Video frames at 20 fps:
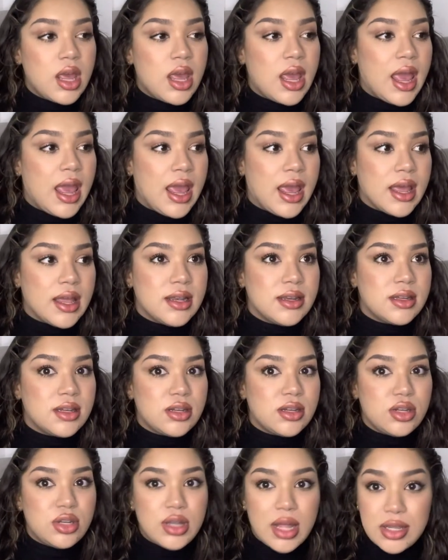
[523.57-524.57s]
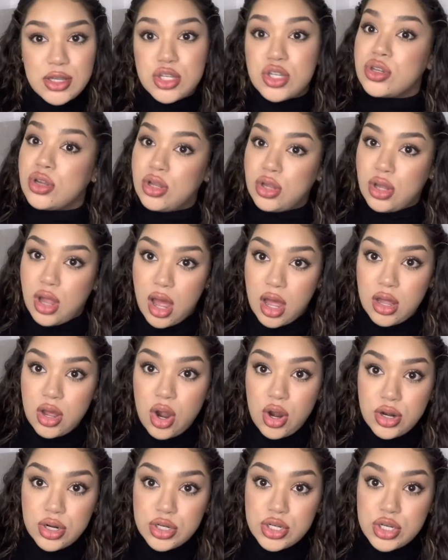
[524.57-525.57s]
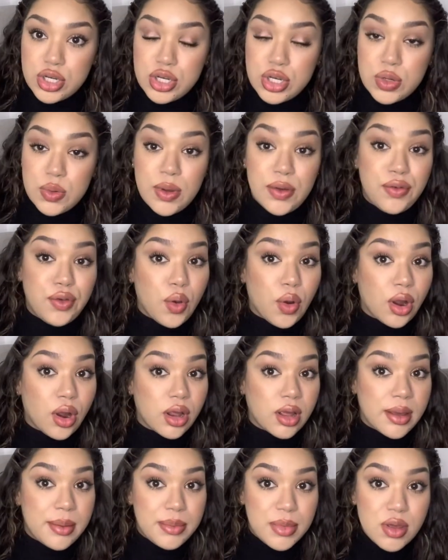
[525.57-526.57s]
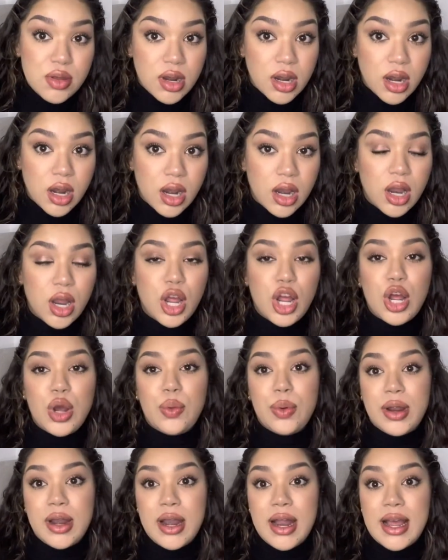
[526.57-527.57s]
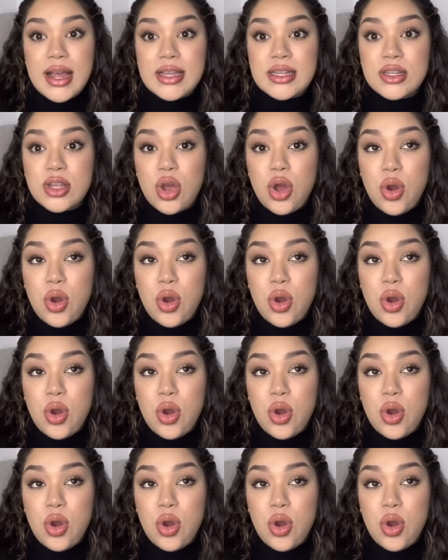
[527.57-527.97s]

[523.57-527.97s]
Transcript: and that's a lot harder to do if you are a commuter. Whereas